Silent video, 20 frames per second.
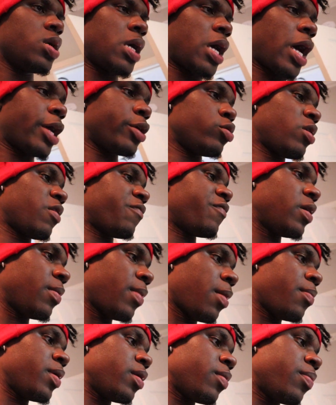How do I feel
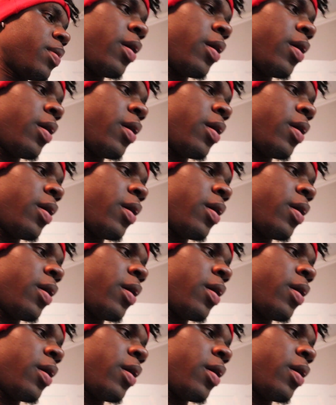about being a